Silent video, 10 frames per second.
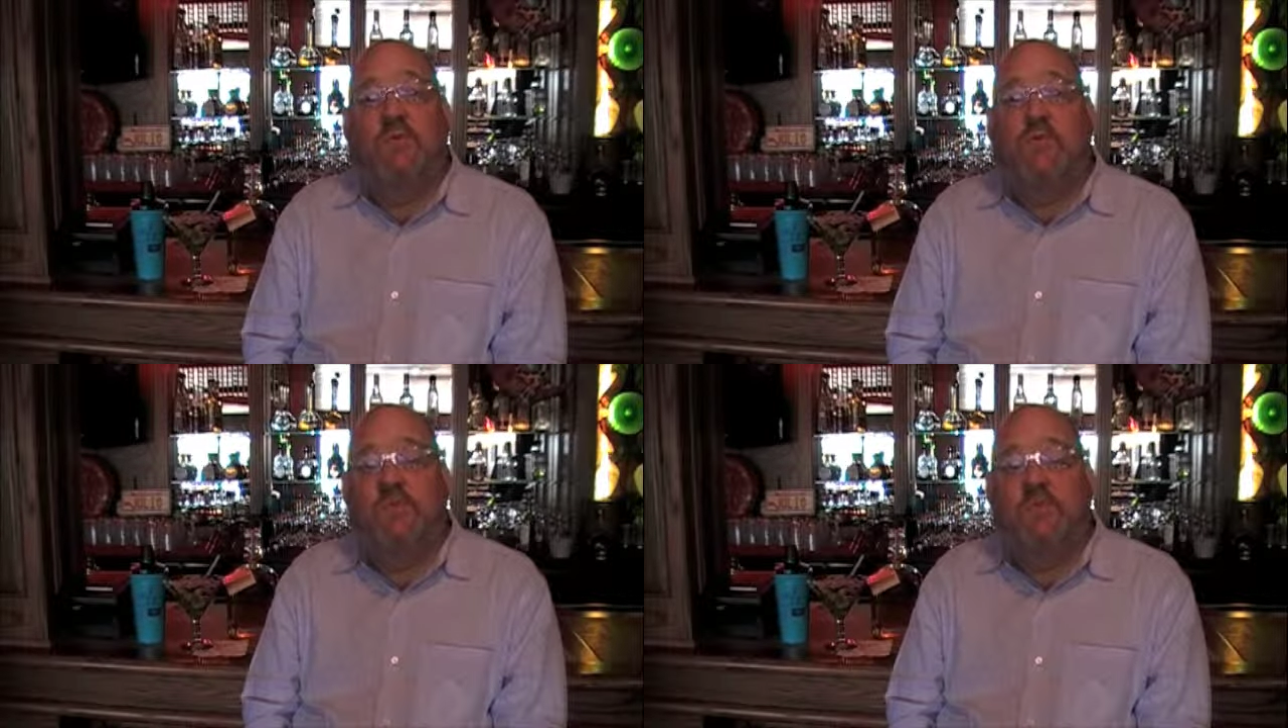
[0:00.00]

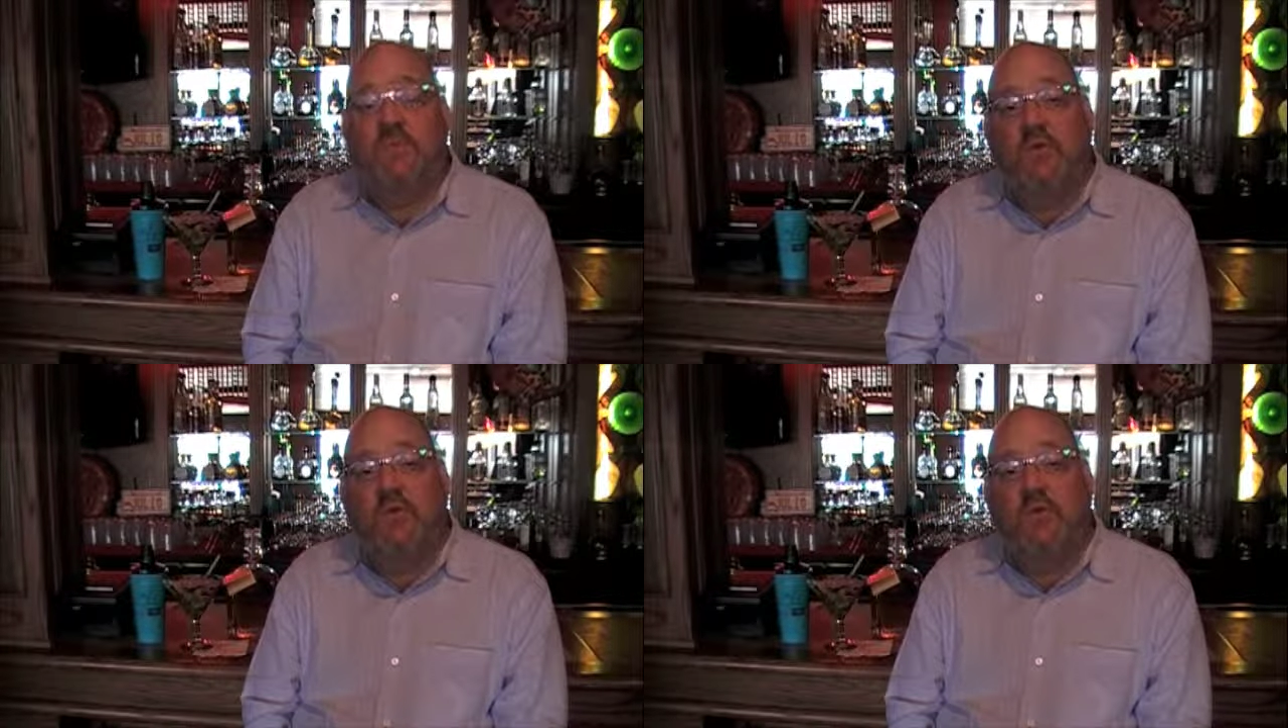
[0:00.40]
we've just
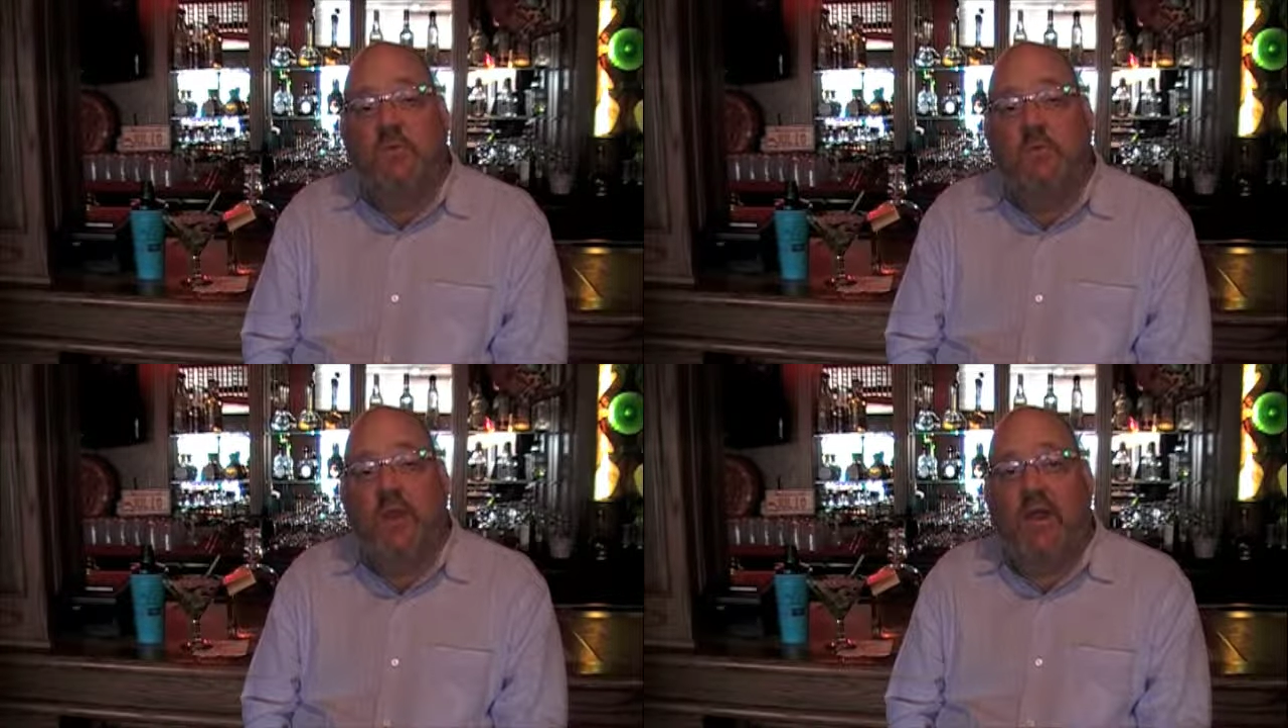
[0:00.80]
moved to a
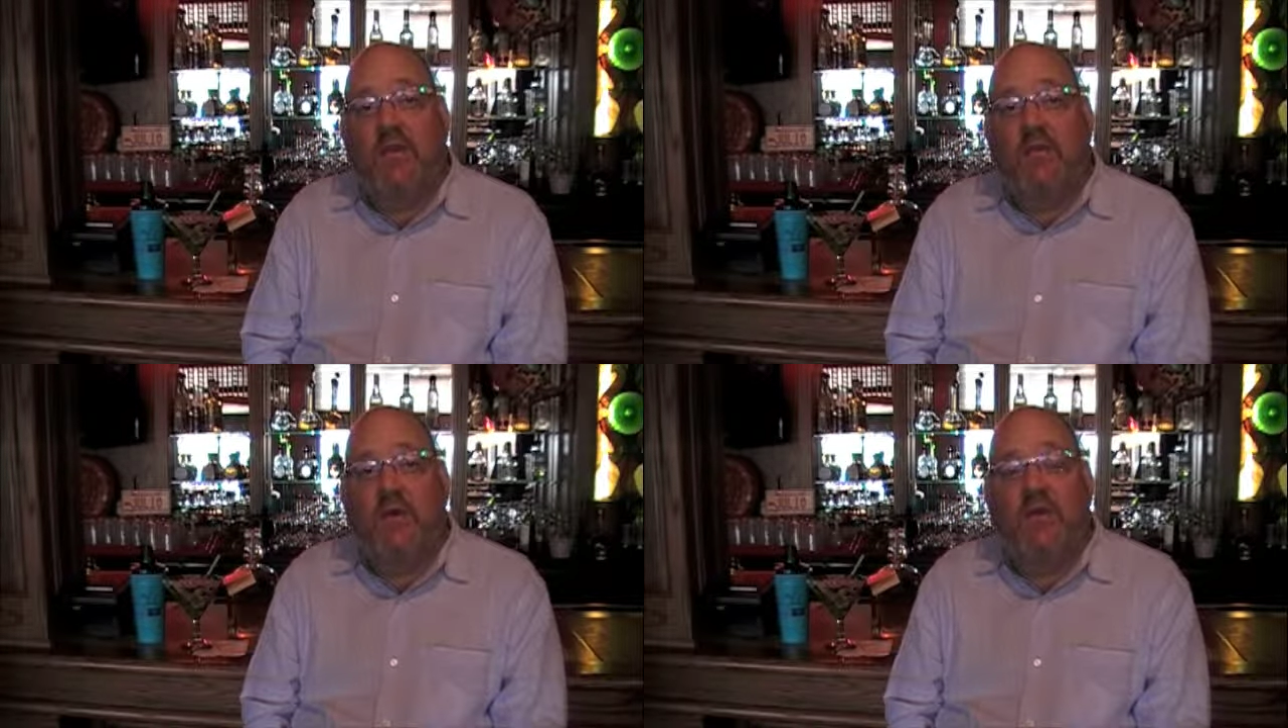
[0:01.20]
brand
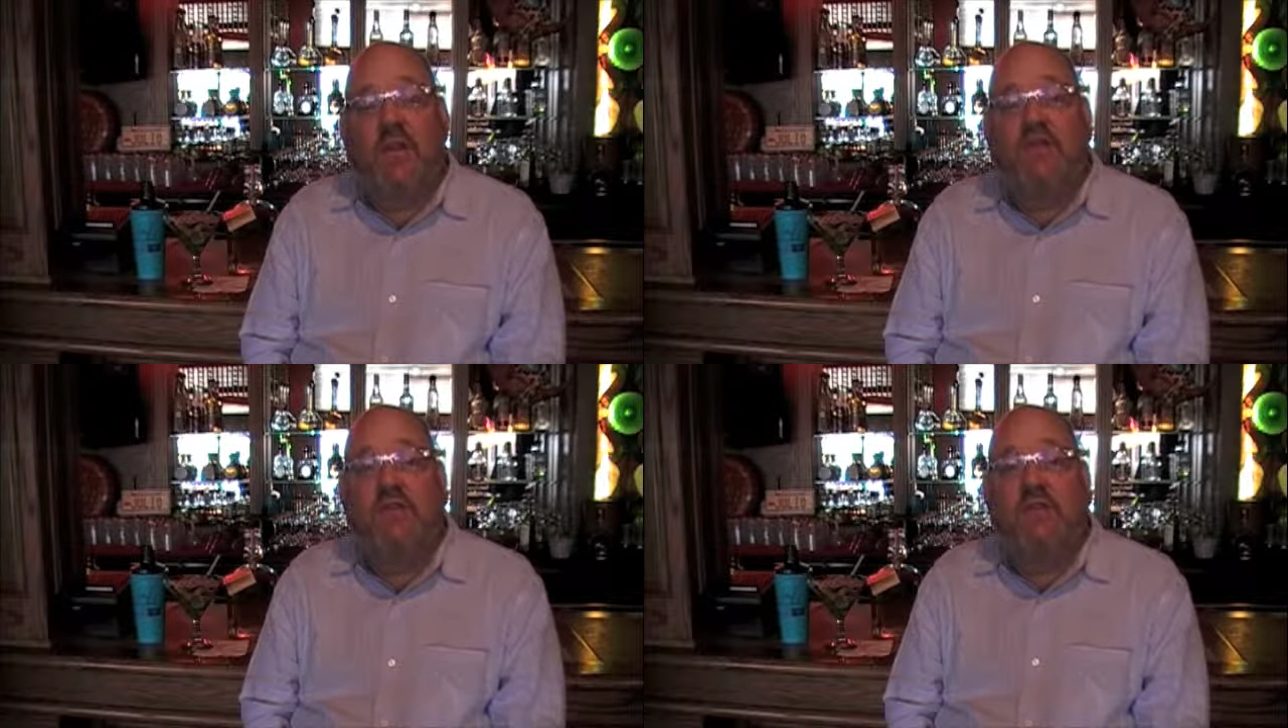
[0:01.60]
new
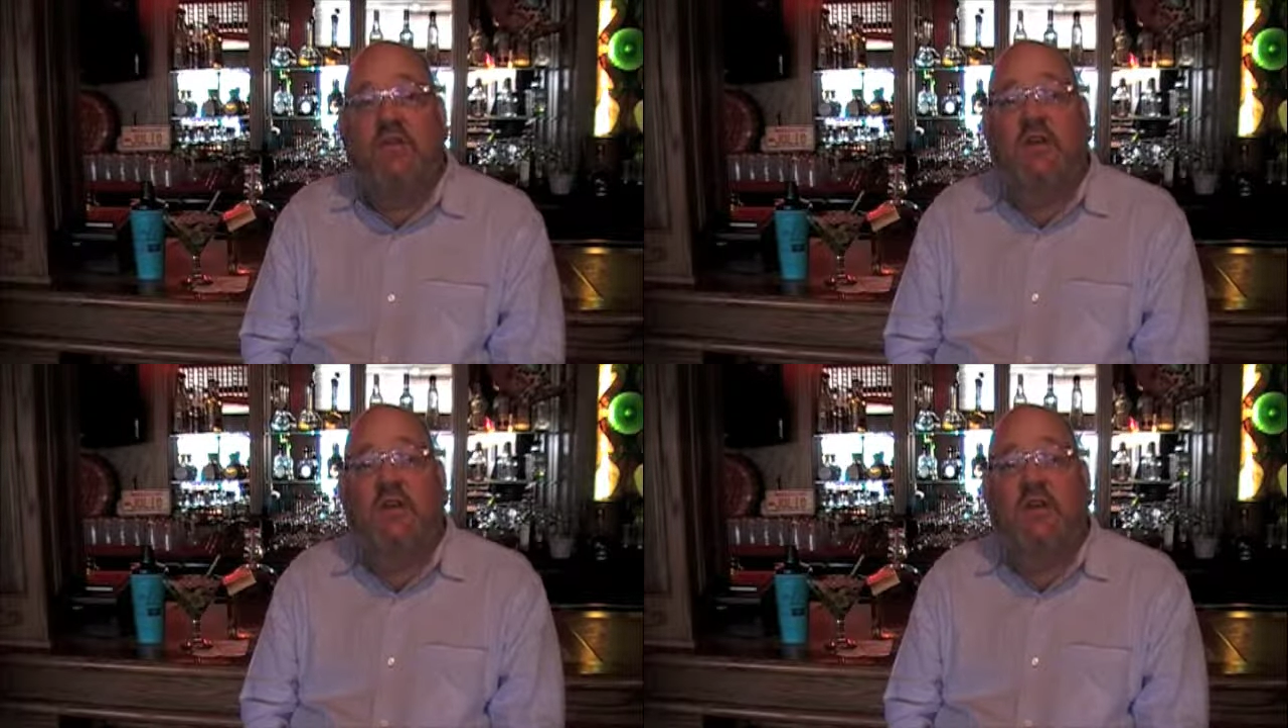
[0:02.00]
location